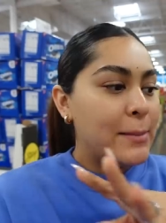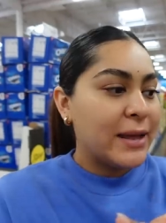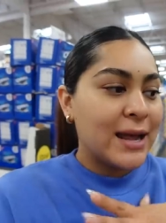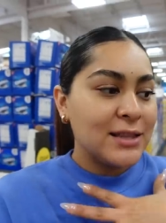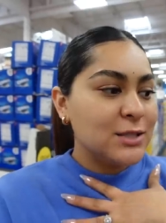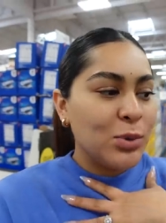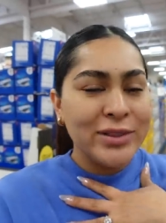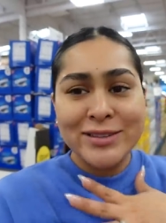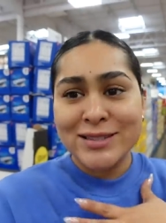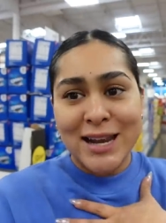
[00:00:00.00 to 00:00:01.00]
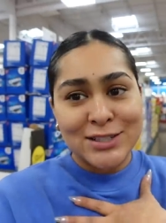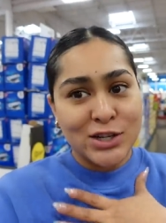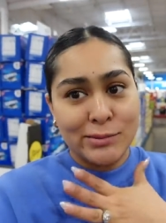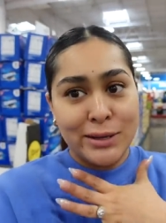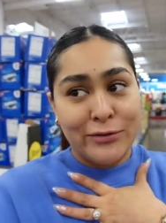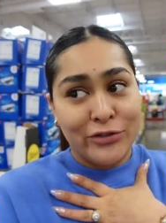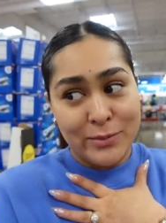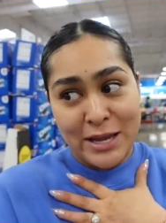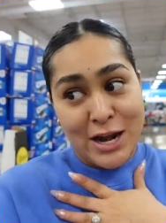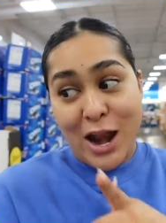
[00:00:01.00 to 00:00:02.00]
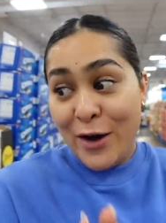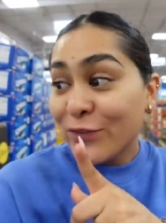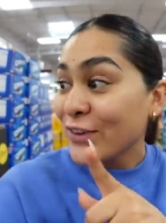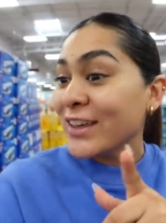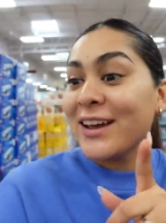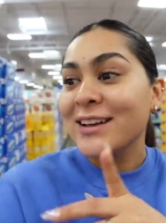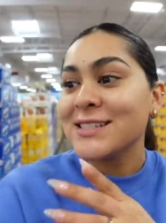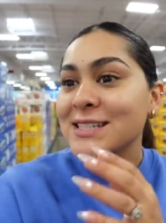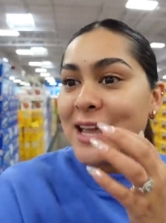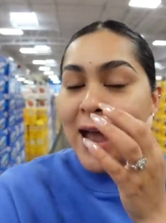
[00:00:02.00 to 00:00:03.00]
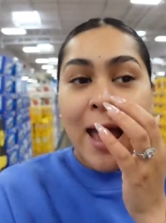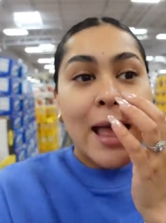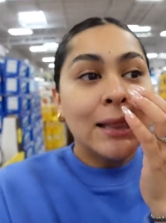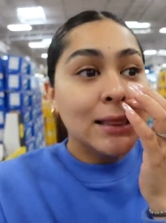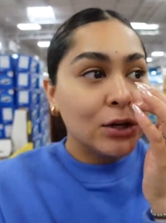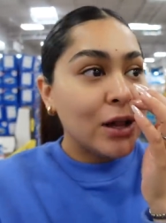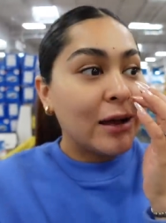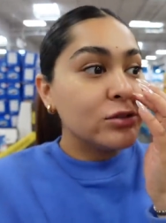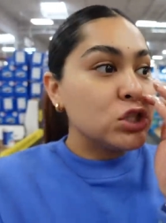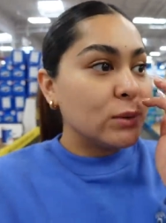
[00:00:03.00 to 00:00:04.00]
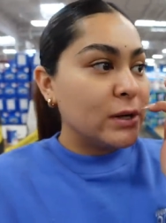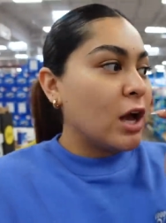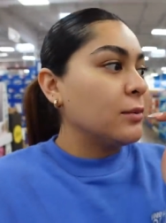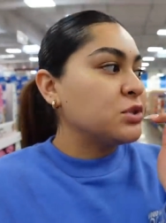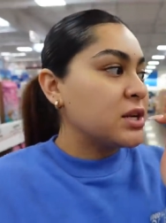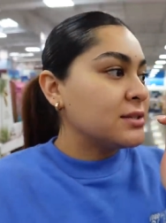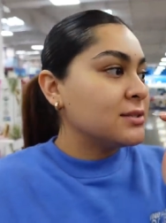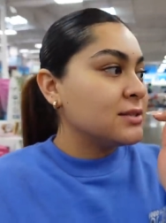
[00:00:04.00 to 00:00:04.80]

I'm like, at this point, the snacks are gonna be for me, not for the kids, because they literally have so many options.